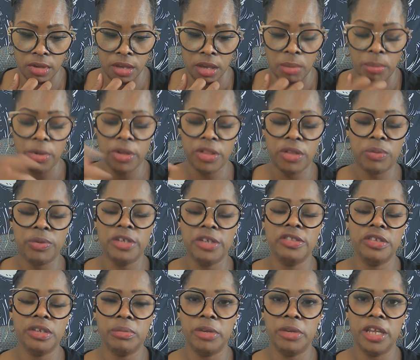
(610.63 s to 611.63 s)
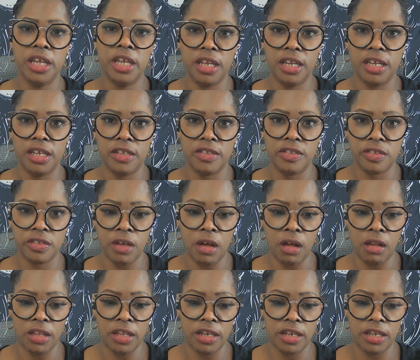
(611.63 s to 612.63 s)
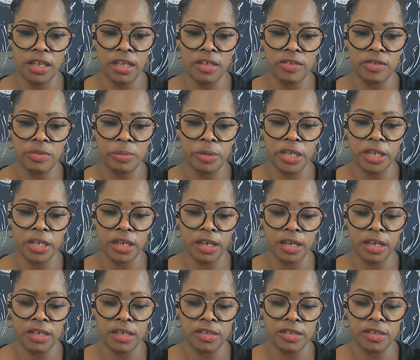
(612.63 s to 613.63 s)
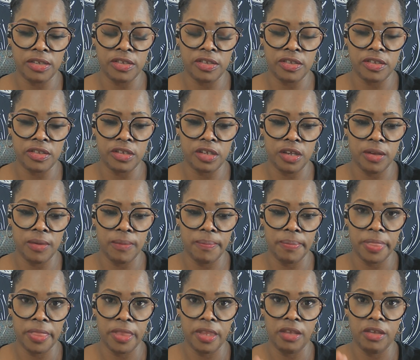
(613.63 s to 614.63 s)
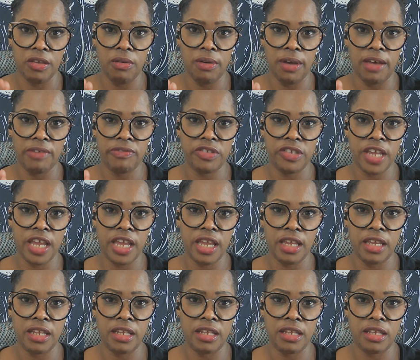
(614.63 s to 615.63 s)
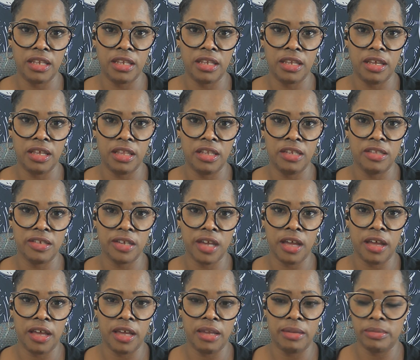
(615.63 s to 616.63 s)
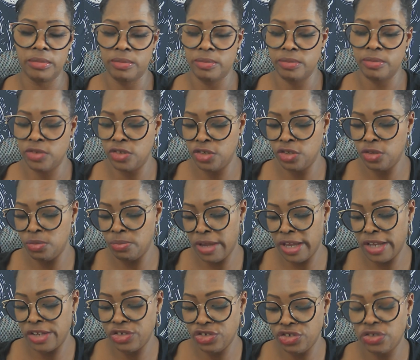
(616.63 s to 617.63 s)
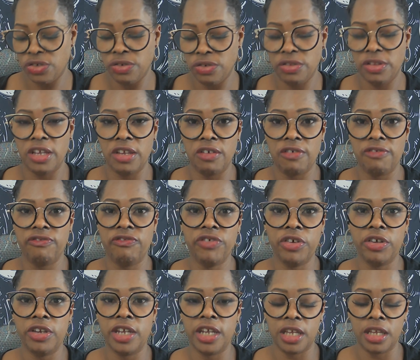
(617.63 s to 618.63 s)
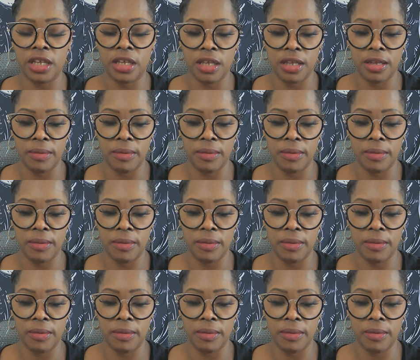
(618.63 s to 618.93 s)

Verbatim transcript: But the reason the beginning is solid is because you have taken the time to make sure that your footing